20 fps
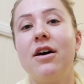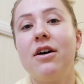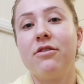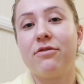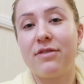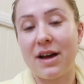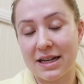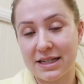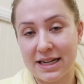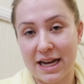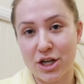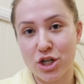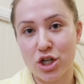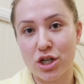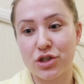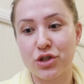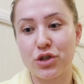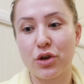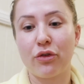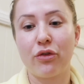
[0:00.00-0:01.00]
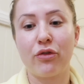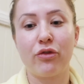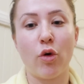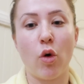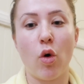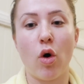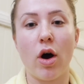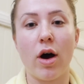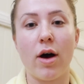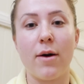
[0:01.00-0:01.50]
foundations
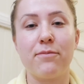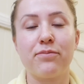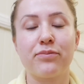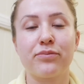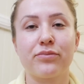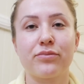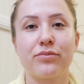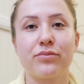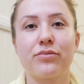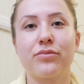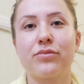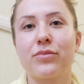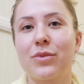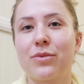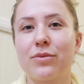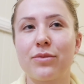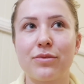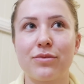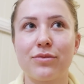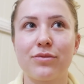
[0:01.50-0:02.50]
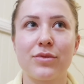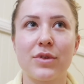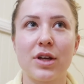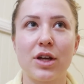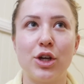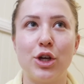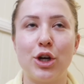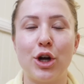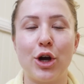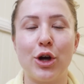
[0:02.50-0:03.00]
for,
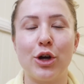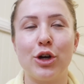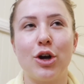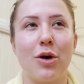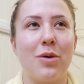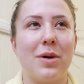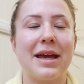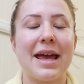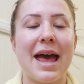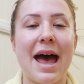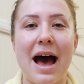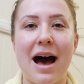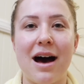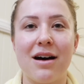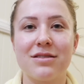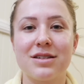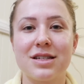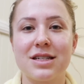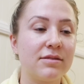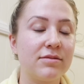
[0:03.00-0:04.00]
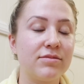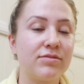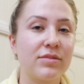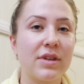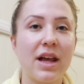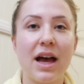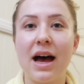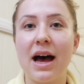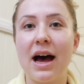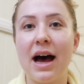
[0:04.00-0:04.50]
you know, going out.
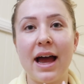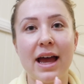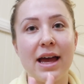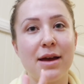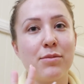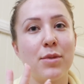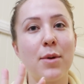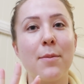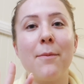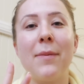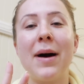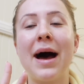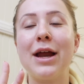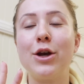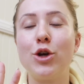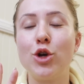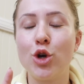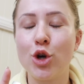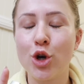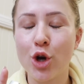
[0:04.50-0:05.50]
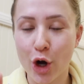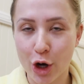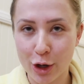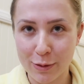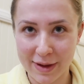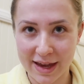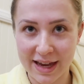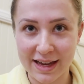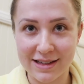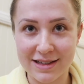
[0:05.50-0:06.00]
I am by no
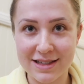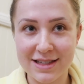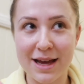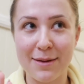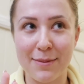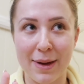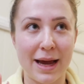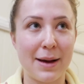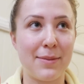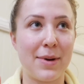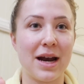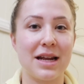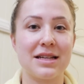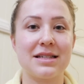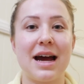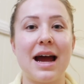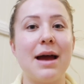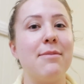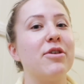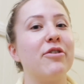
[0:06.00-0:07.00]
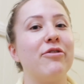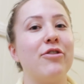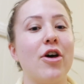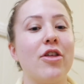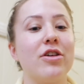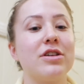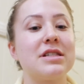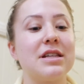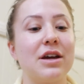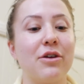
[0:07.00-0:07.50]
means a makeup artist. I am the
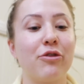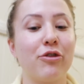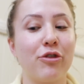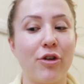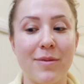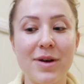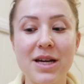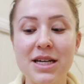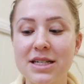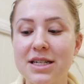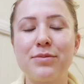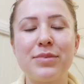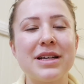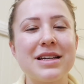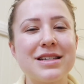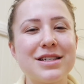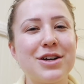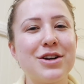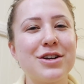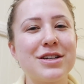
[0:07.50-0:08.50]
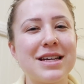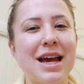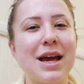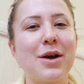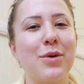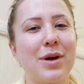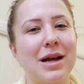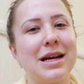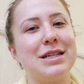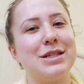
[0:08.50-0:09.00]
furthest thing from it. Please don't take
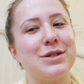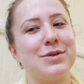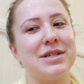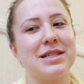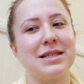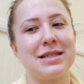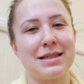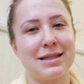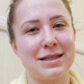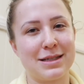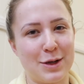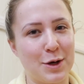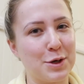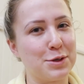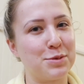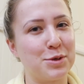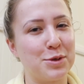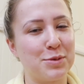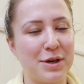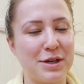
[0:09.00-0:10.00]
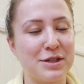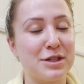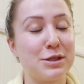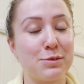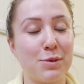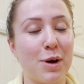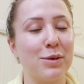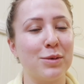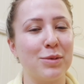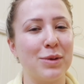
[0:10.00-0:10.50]
what I do as gospel because it's
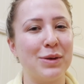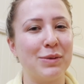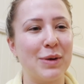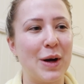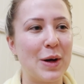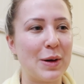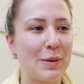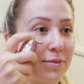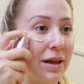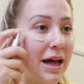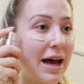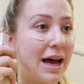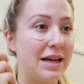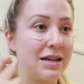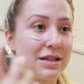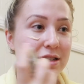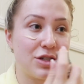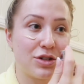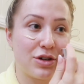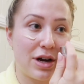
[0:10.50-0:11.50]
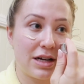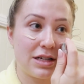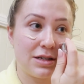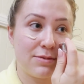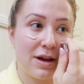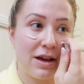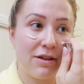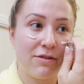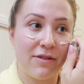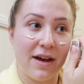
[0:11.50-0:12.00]
probably wrong. Apply it straight to
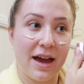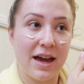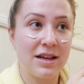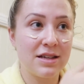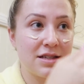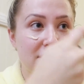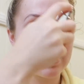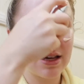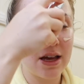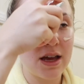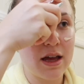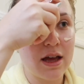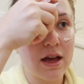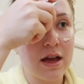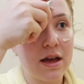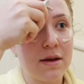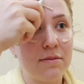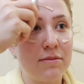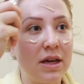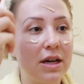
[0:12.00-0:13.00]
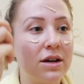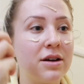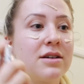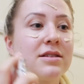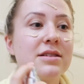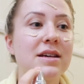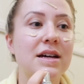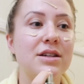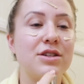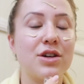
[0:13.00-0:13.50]
my face
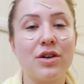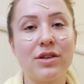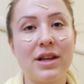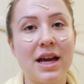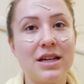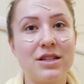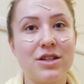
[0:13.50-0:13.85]
because I don't like